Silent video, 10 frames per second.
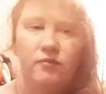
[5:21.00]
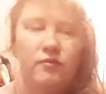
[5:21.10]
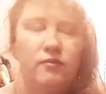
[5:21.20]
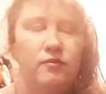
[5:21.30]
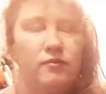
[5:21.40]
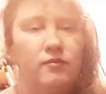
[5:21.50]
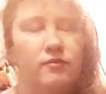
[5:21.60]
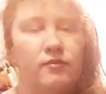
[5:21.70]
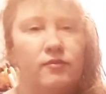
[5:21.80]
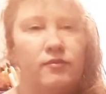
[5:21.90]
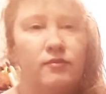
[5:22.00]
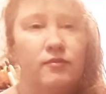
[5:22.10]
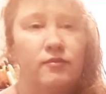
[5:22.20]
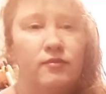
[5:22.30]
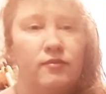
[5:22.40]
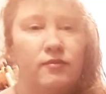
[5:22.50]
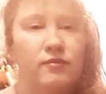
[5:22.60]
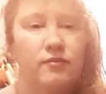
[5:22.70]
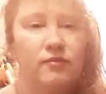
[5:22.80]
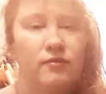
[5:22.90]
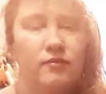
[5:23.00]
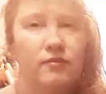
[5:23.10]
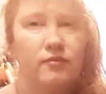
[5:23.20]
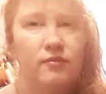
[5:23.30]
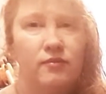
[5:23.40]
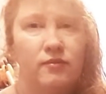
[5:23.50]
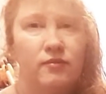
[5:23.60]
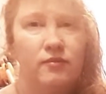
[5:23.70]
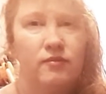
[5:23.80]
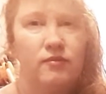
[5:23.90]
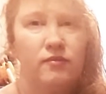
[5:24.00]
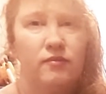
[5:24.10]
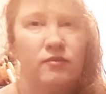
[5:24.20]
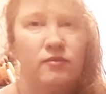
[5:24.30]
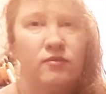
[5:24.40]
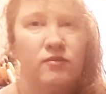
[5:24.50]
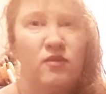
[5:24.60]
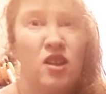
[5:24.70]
The person shown says nothing.